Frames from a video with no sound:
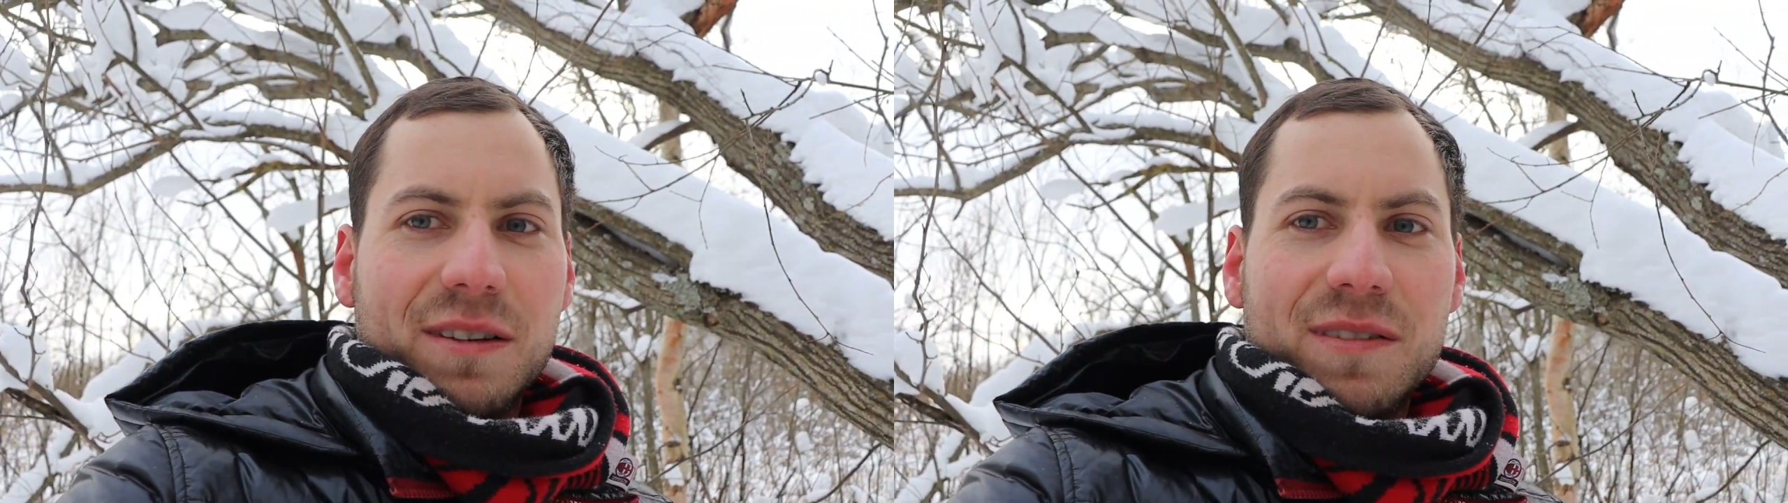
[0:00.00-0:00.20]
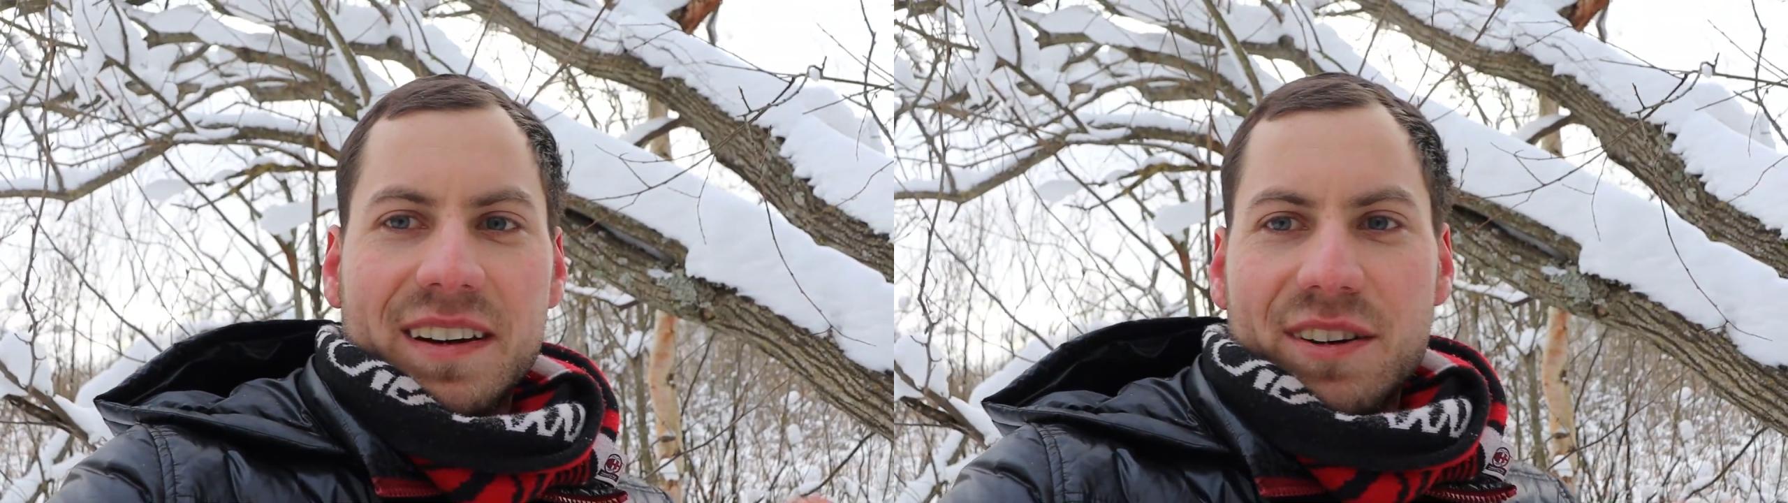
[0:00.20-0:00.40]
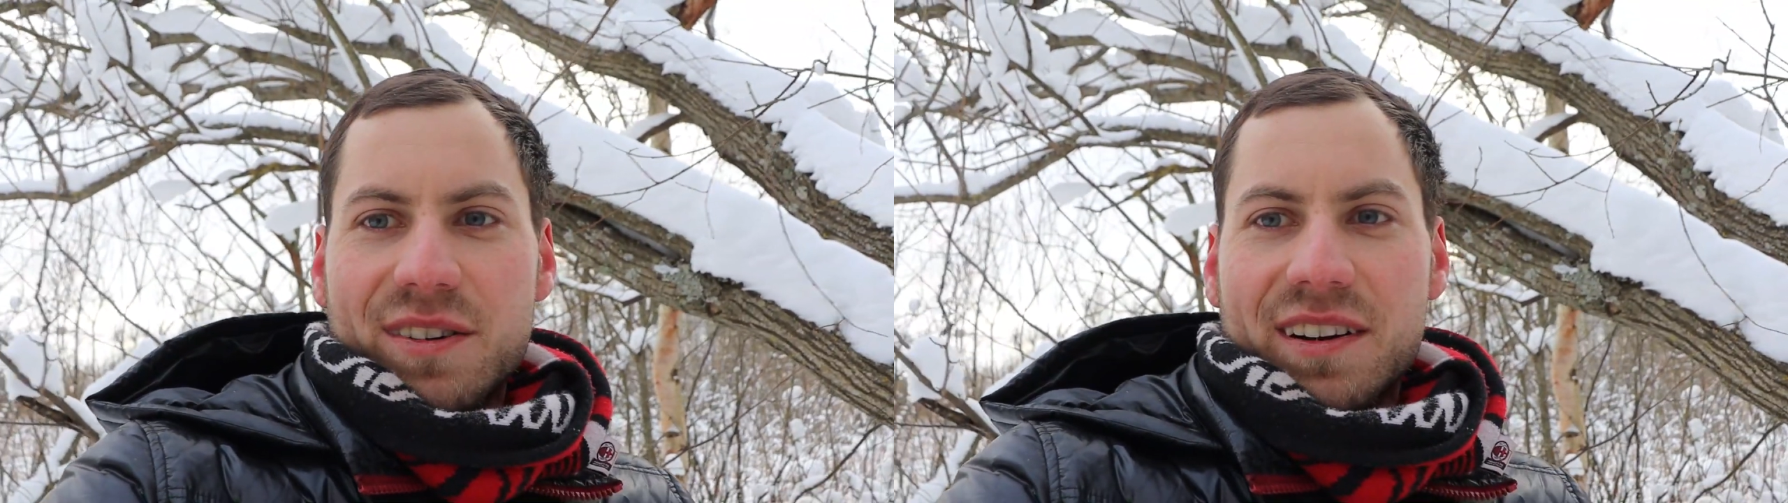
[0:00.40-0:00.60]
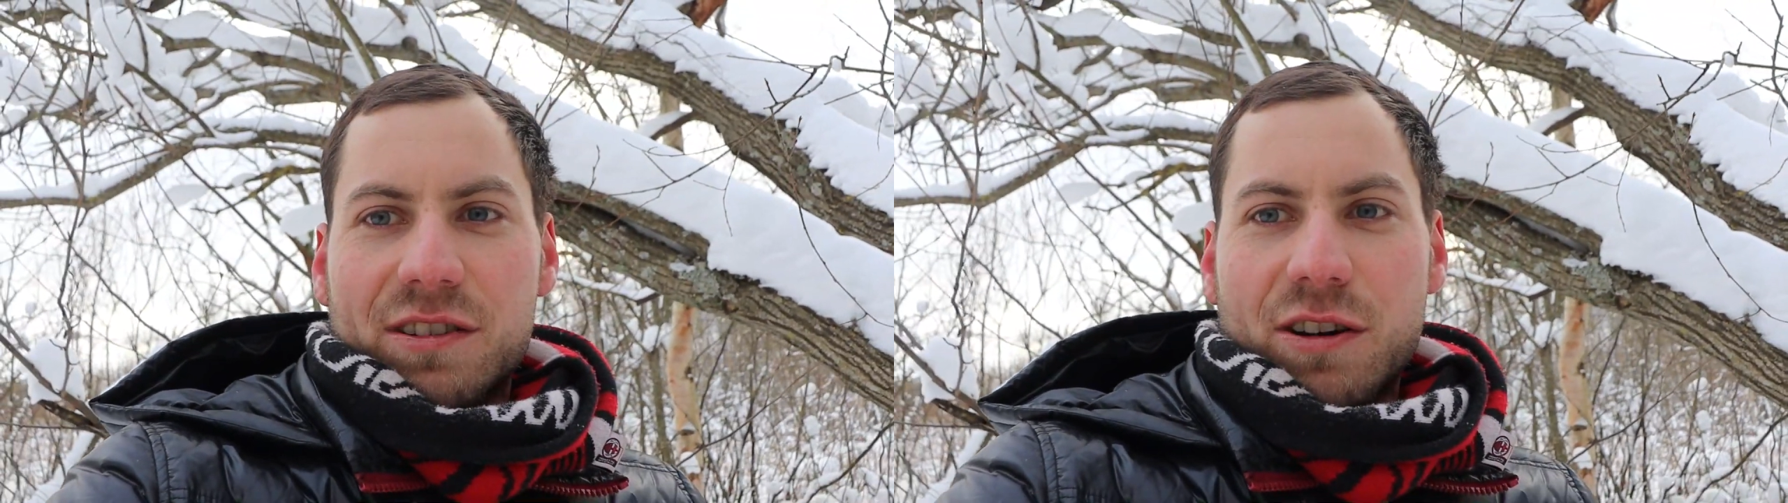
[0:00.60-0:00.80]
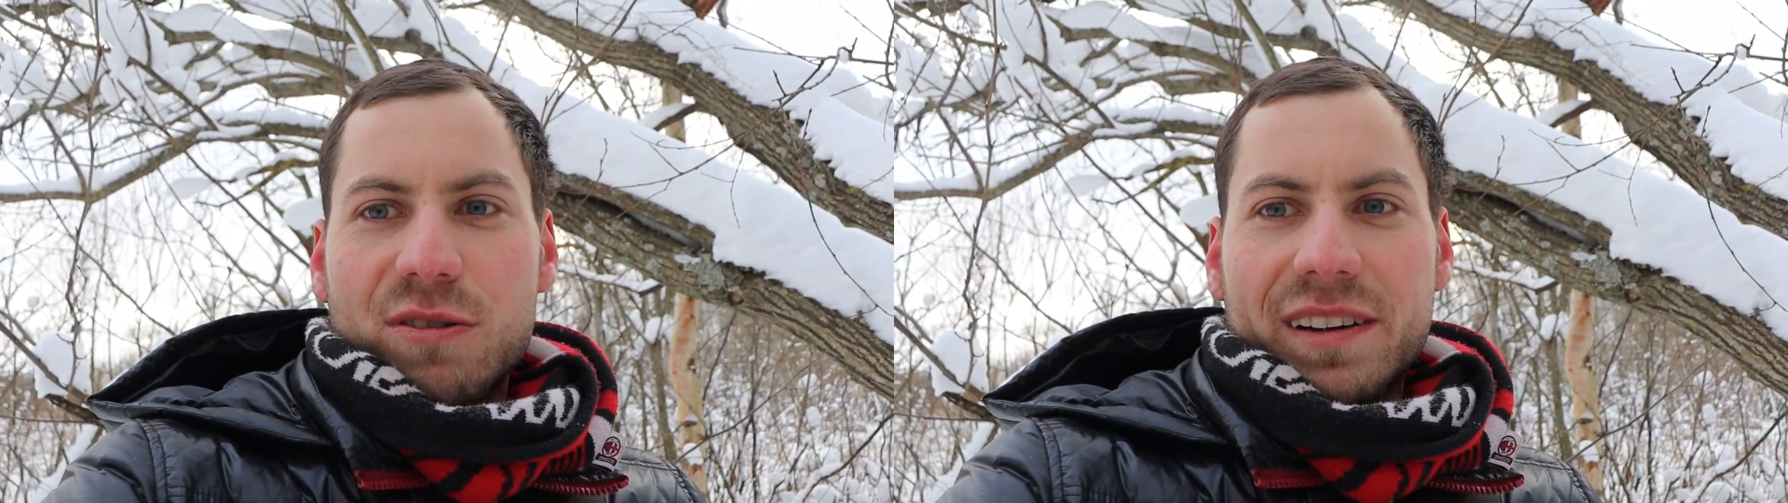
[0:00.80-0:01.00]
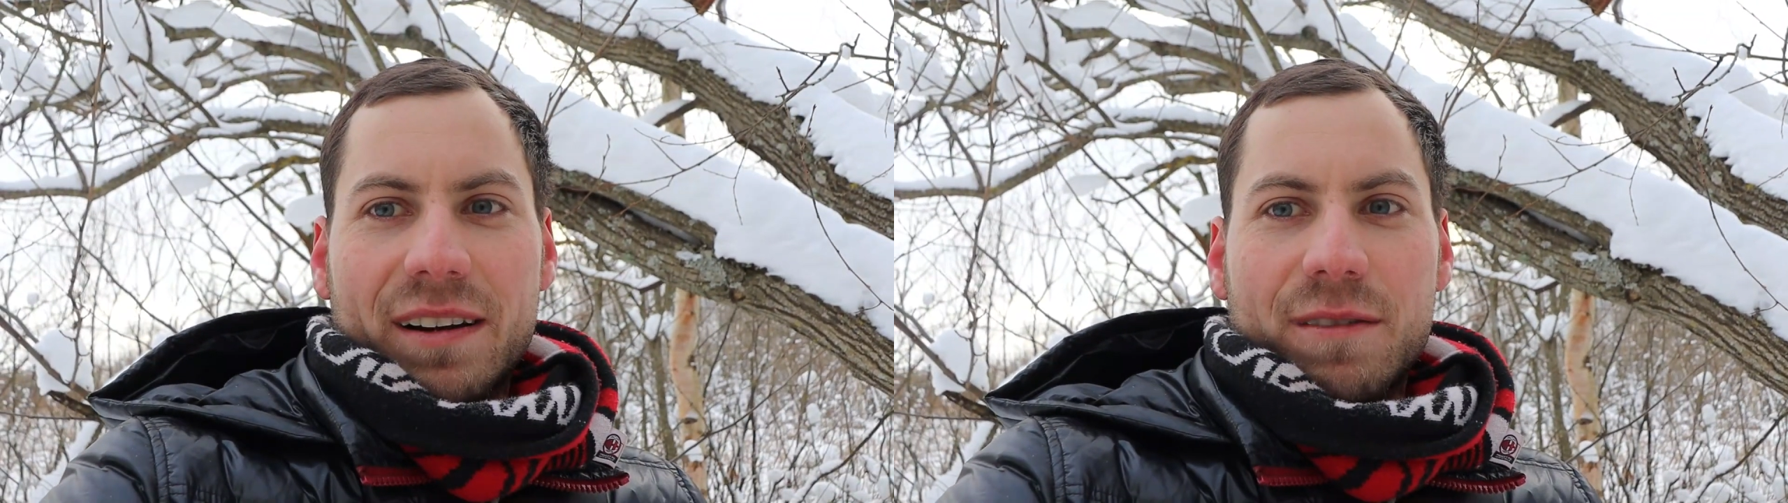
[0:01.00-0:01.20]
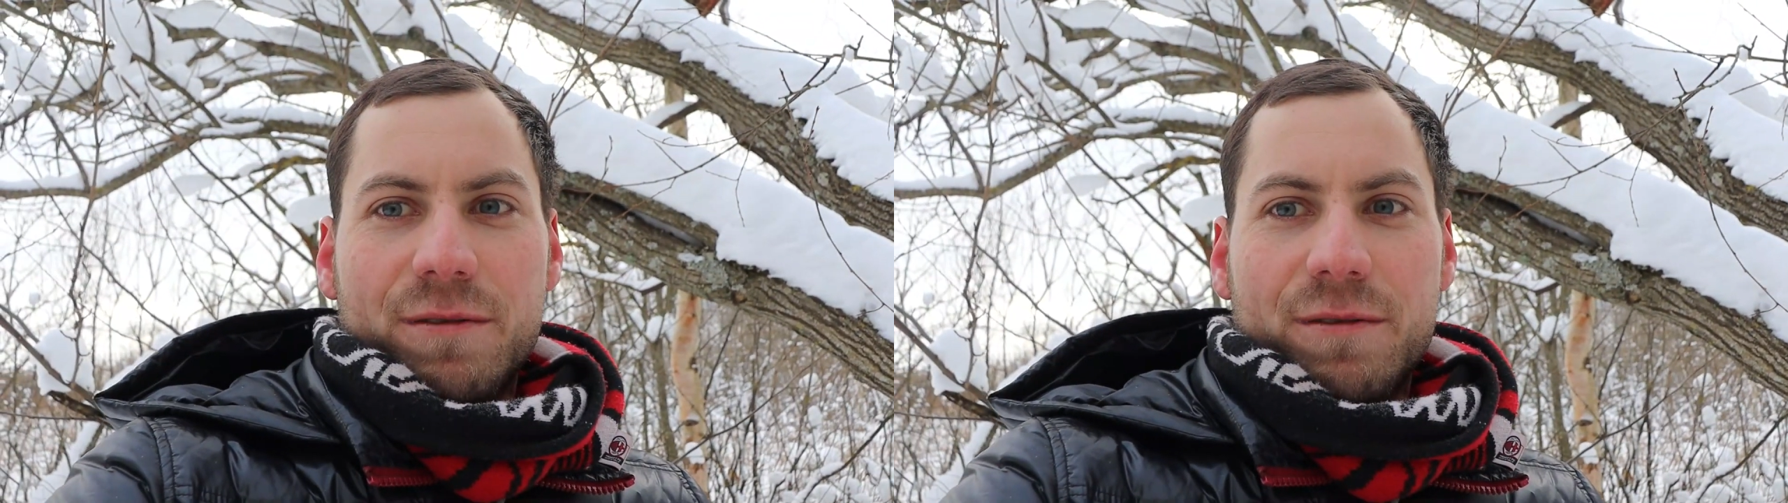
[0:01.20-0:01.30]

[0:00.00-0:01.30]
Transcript: Even here in Estonia,